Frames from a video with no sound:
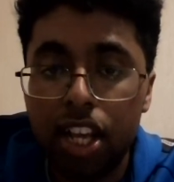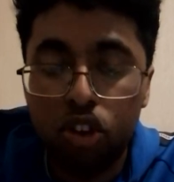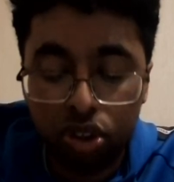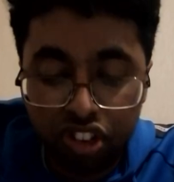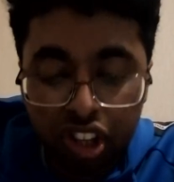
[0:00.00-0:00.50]

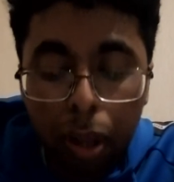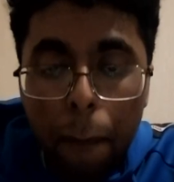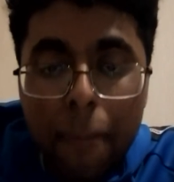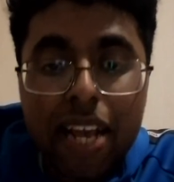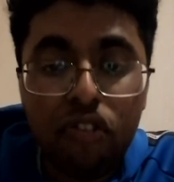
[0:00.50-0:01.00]
You're still
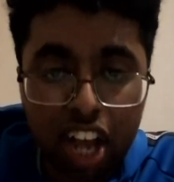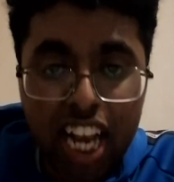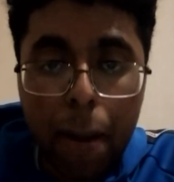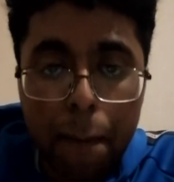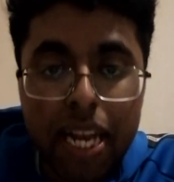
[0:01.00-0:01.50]
being
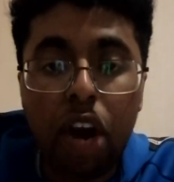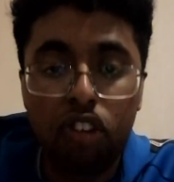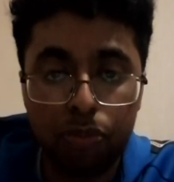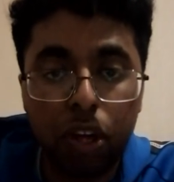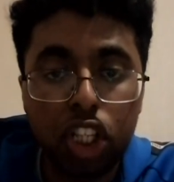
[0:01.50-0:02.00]
independent,
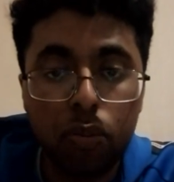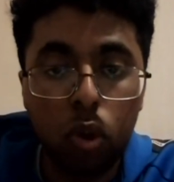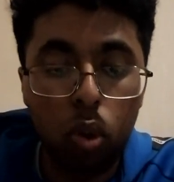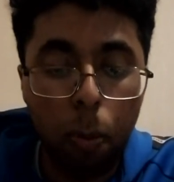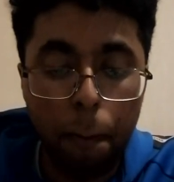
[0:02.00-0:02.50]

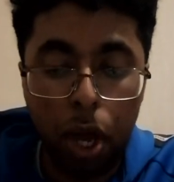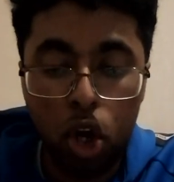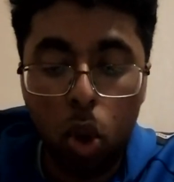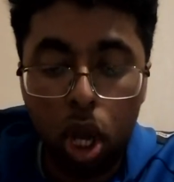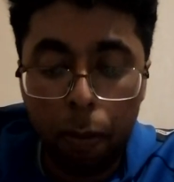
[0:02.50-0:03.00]
responsible by
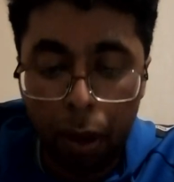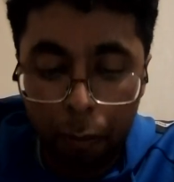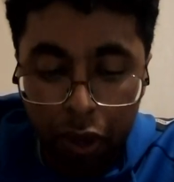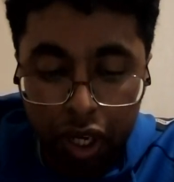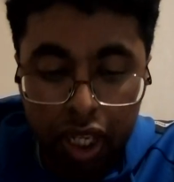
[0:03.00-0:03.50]
knowing about
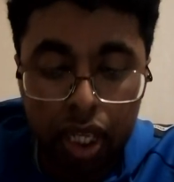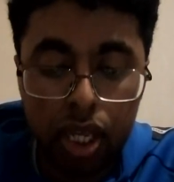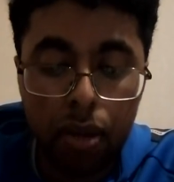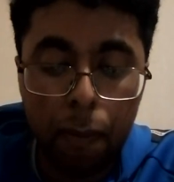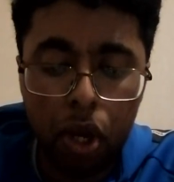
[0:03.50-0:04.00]
money,
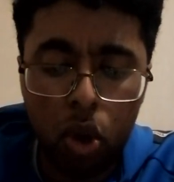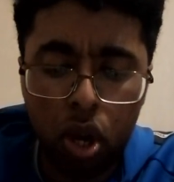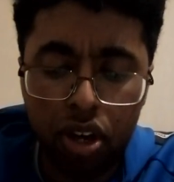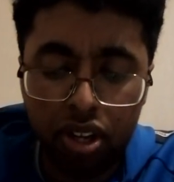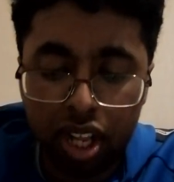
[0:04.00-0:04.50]
by
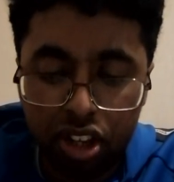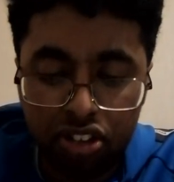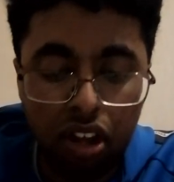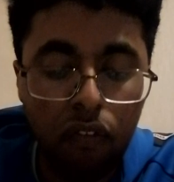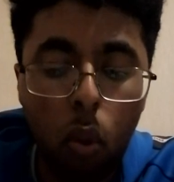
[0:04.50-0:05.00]
knowing how to clean
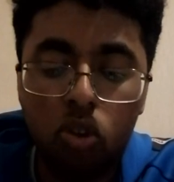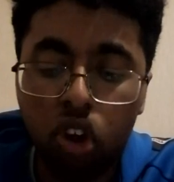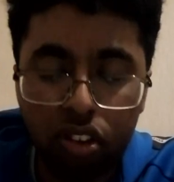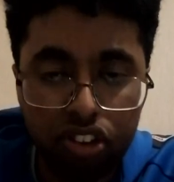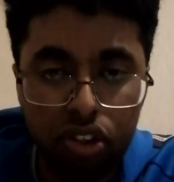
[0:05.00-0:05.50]
yourself, all this
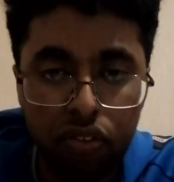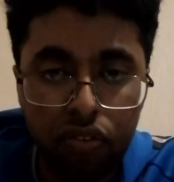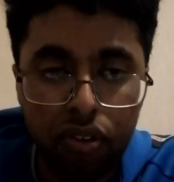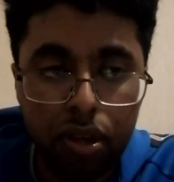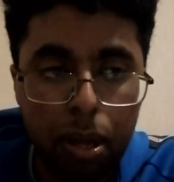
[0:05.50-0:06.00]
other
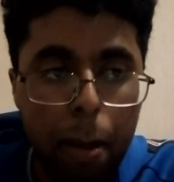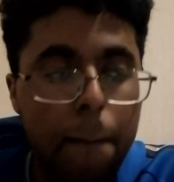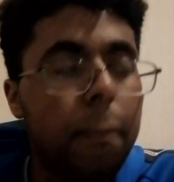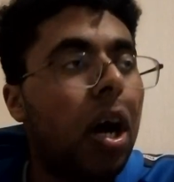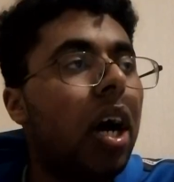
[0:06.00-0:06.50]
stuff,
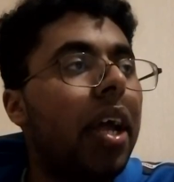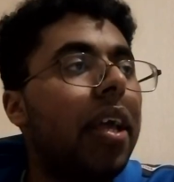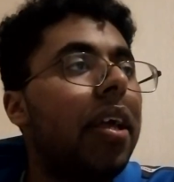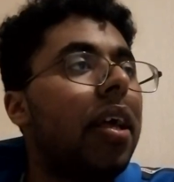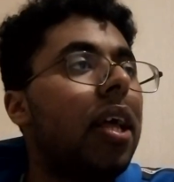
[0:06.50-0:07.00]

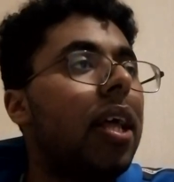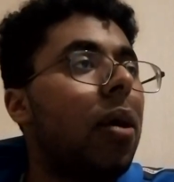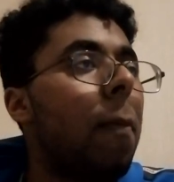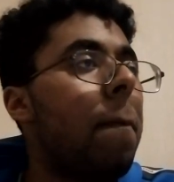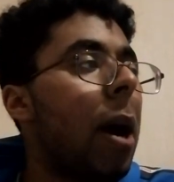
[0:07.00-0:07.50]
by
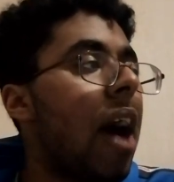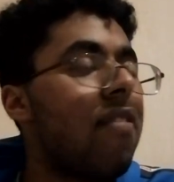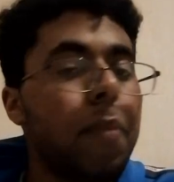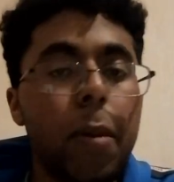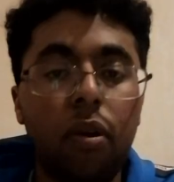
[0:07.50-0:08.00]

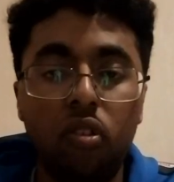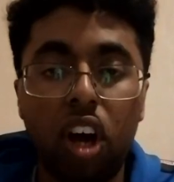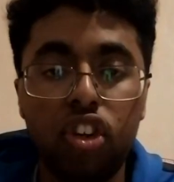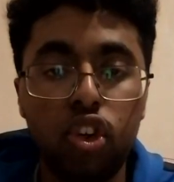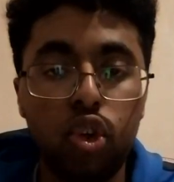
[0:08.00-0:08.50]
having people
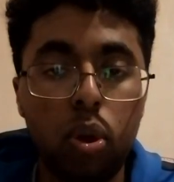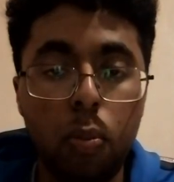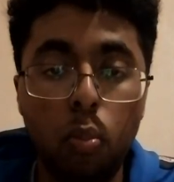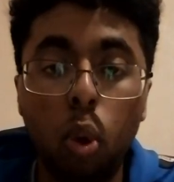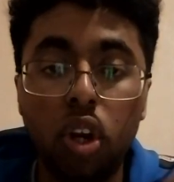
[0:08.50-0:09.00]
around you to
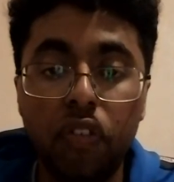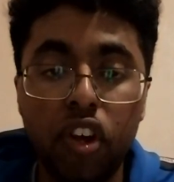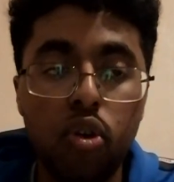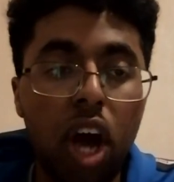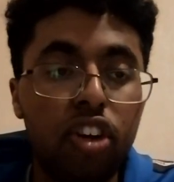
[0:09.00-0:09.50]

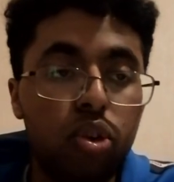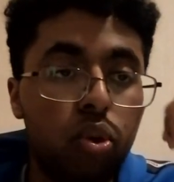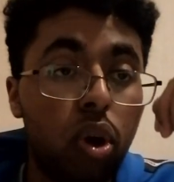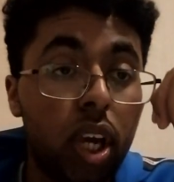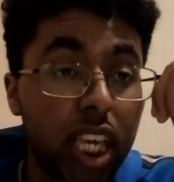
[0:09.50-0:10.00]
motivate you and
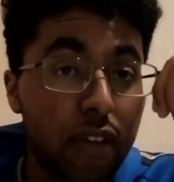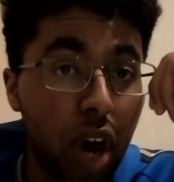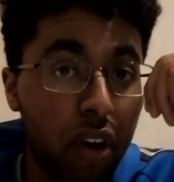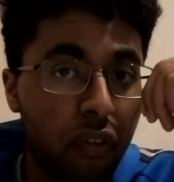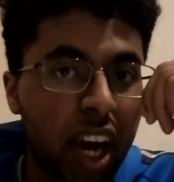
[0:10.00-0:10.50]
to give
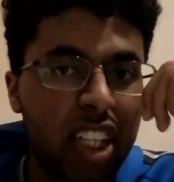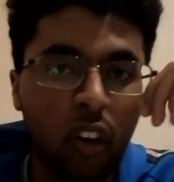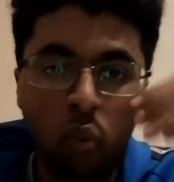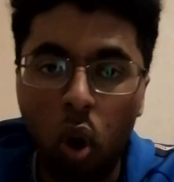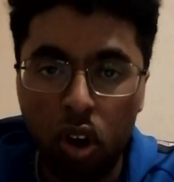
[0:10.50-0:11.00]
you advice
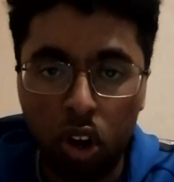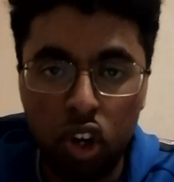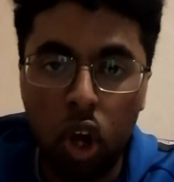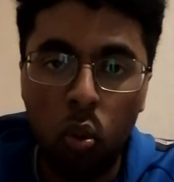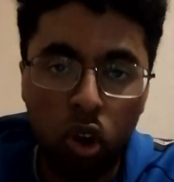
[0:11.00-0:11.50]
of what not
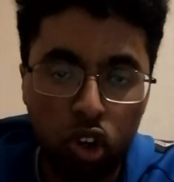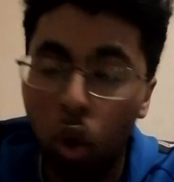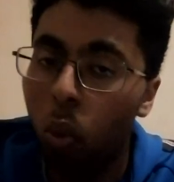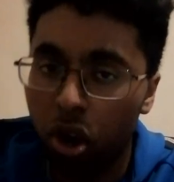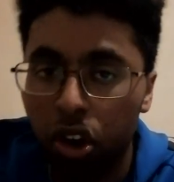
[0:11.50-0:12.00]
to do, what to
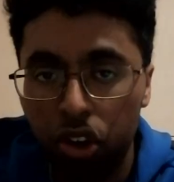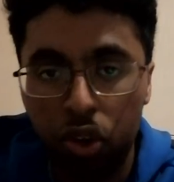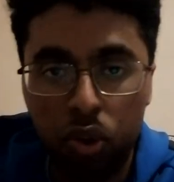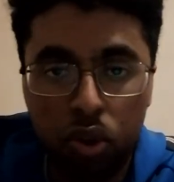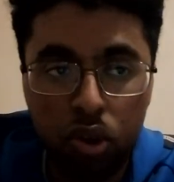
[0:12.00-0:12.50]
do, what not to
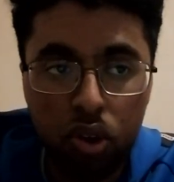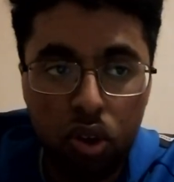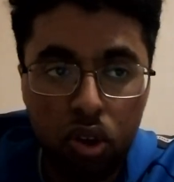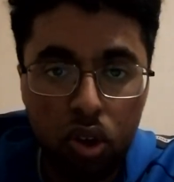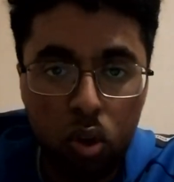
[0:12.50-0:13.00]
do,
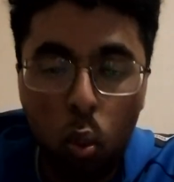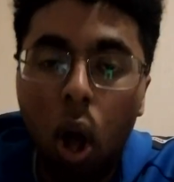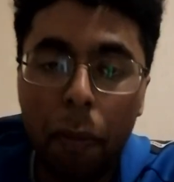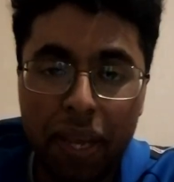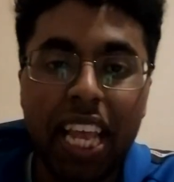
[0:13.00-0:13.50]

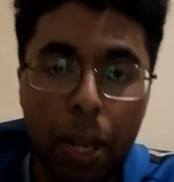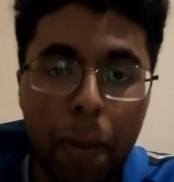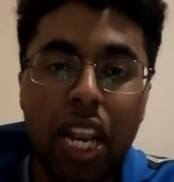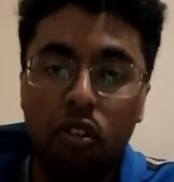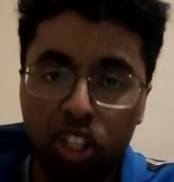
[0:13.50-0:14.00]
while being
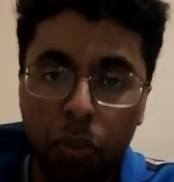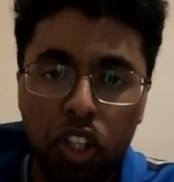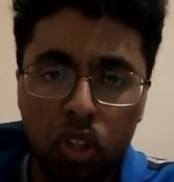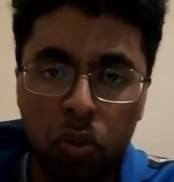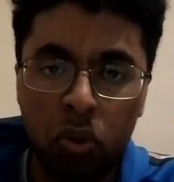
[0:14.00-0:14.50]
independent and
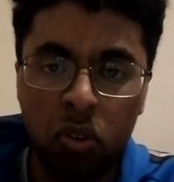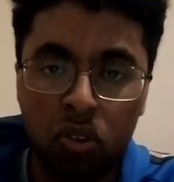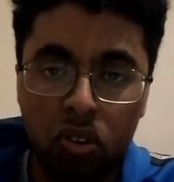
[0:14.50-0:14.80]
responsible.